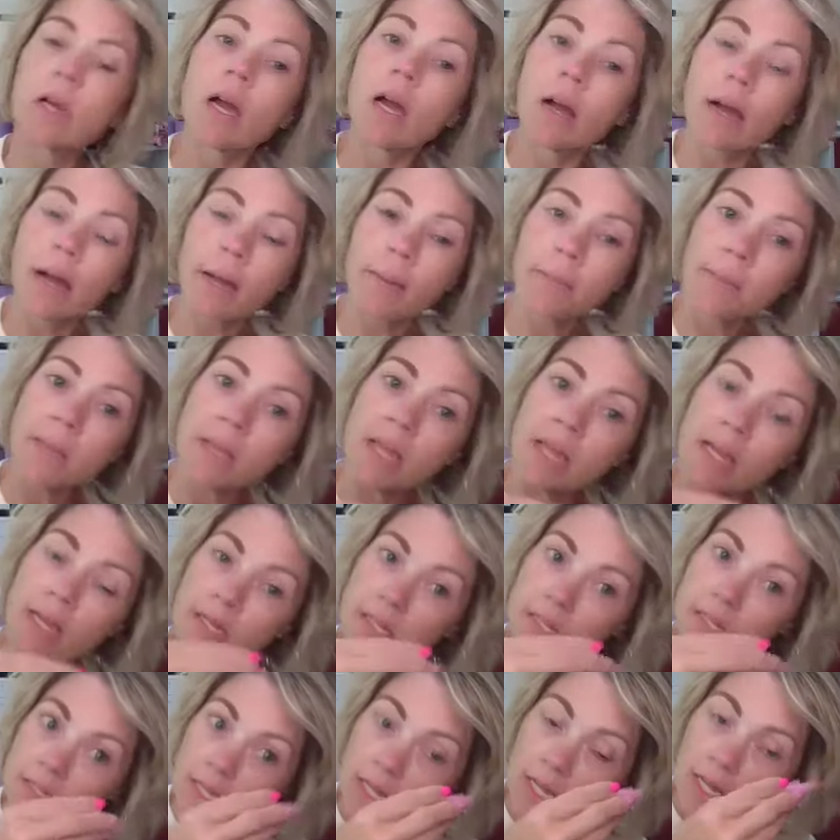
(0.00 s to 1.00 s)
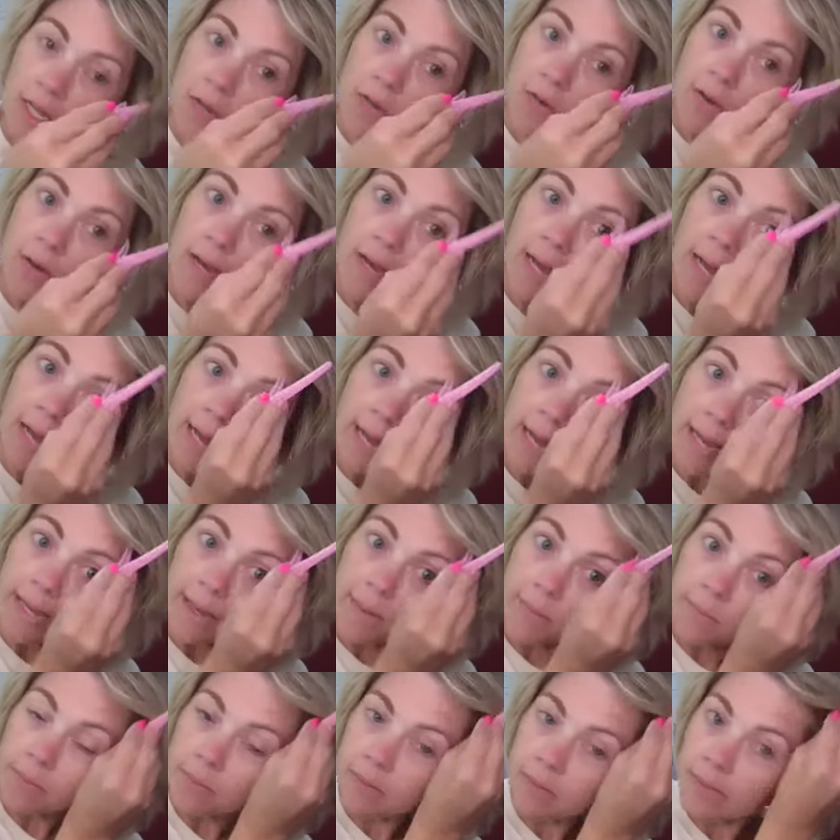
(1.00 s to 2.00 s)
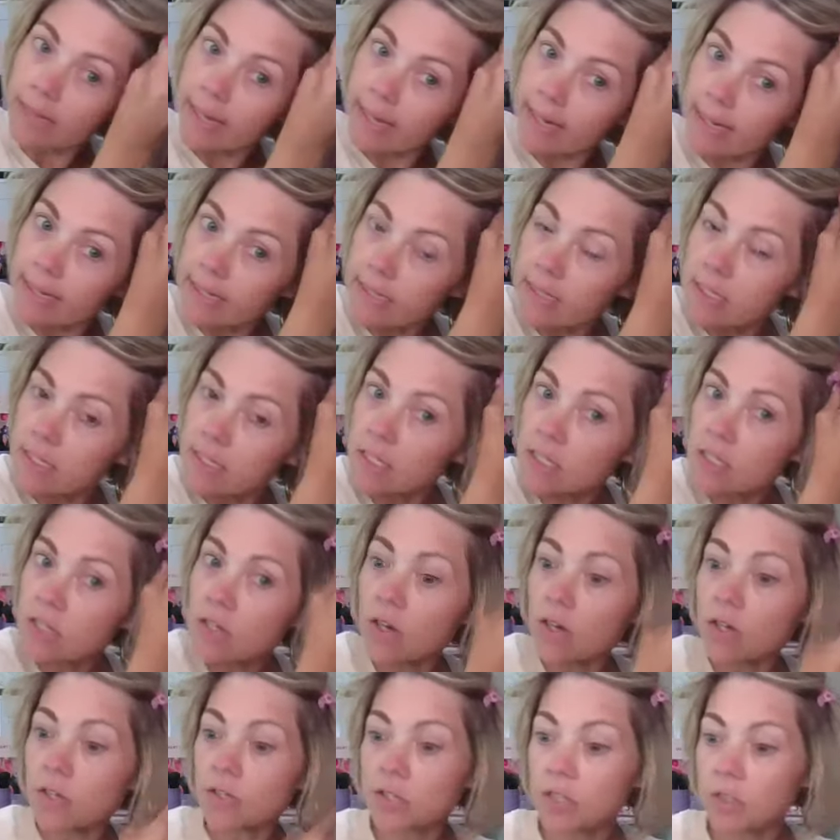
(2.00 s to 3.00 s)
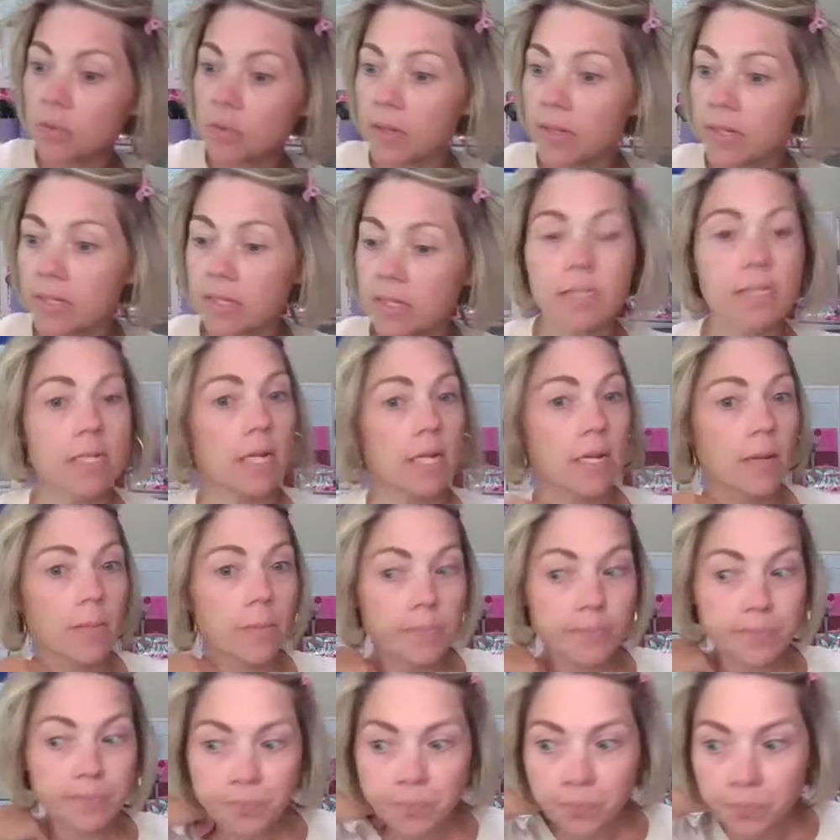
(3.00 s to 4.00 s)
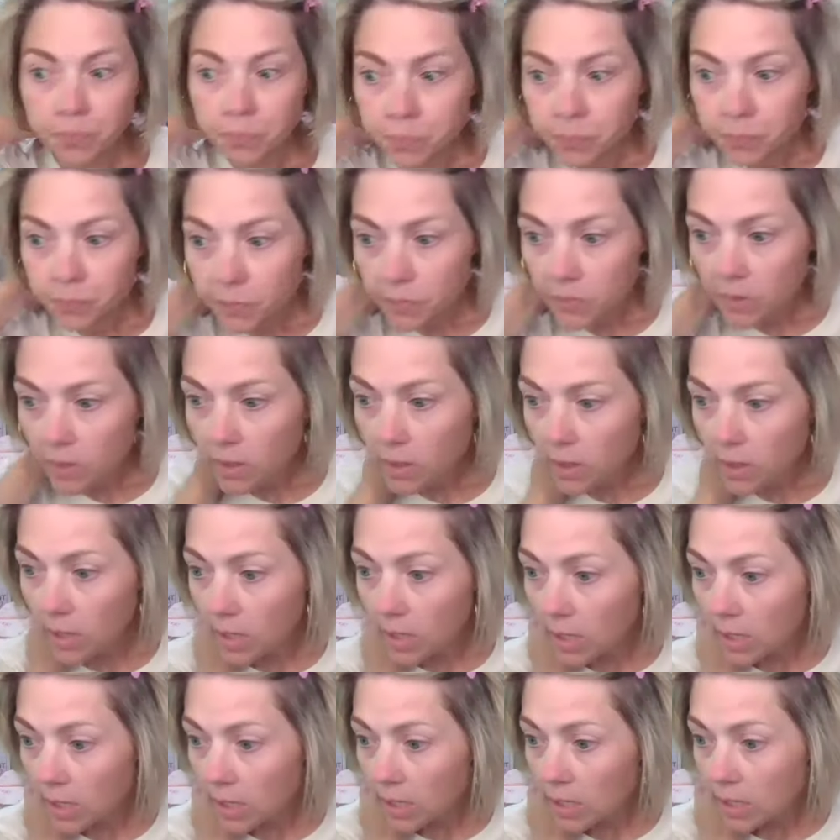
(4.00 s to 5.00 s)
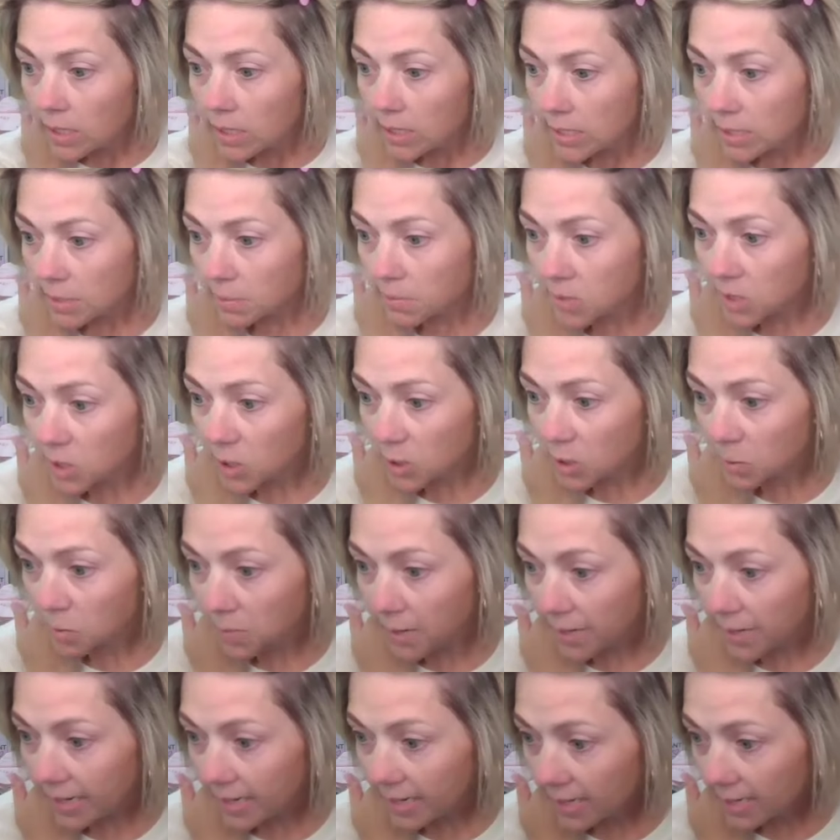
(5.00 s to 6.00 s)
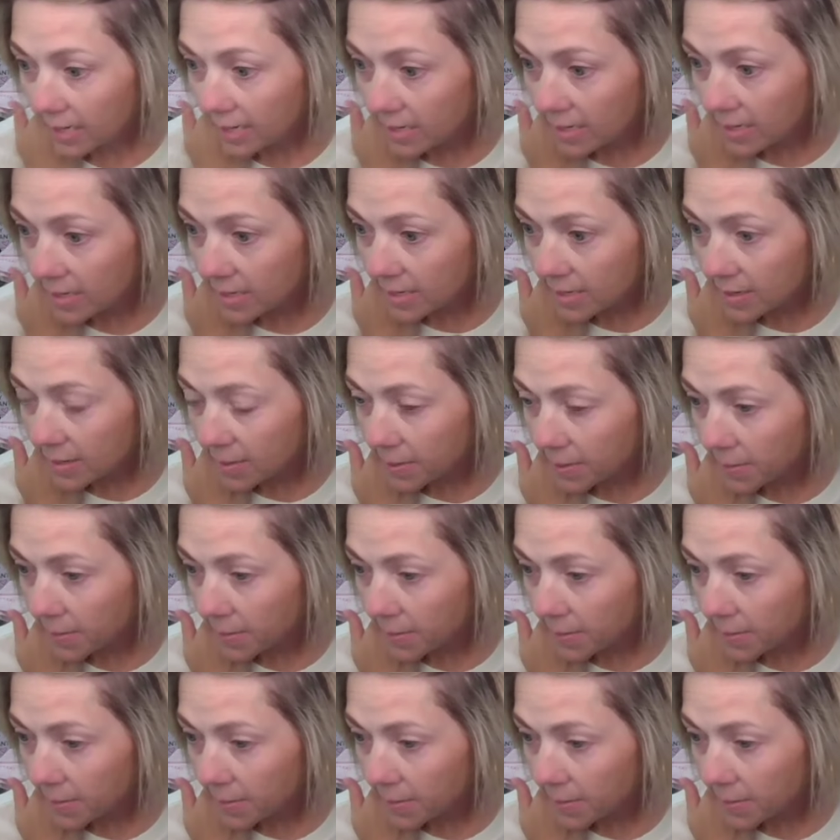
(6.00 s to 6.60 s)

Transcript: All right. So I am planning to start doing some Zoom meetings.